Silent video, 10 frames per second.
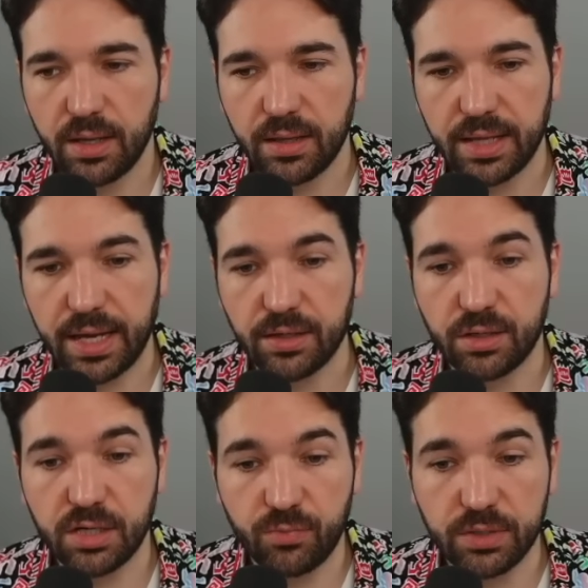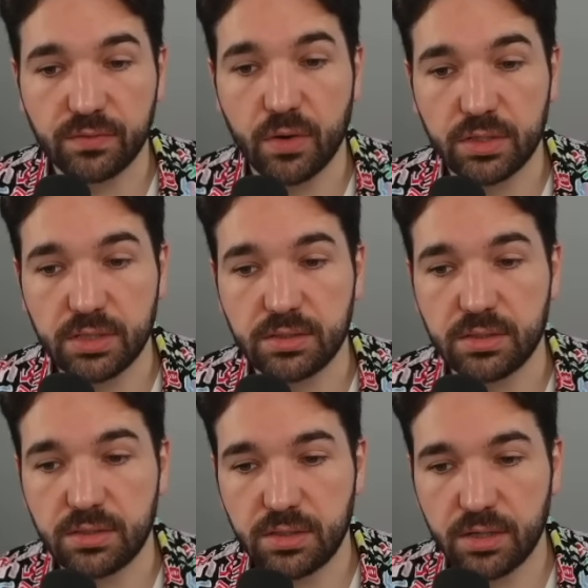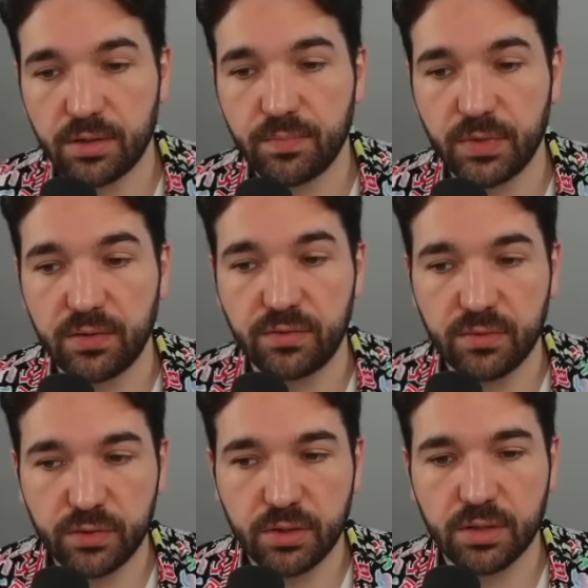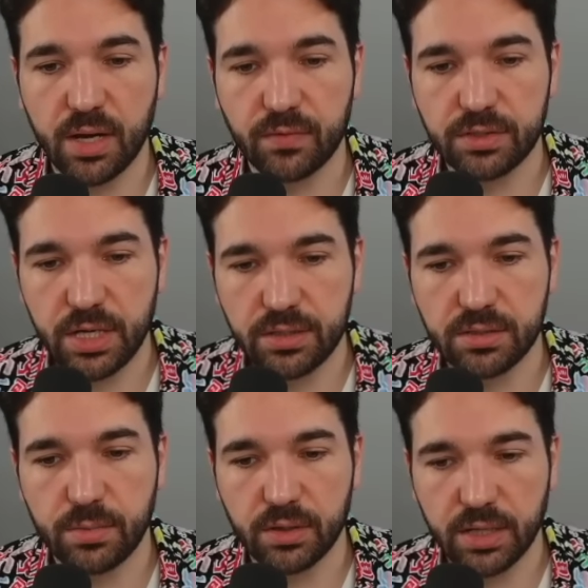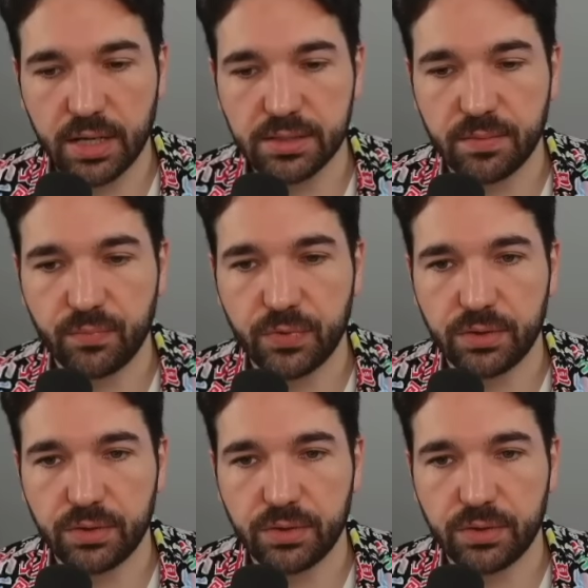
that could have been devoted to sincere, if difficult, conversations about Gaza.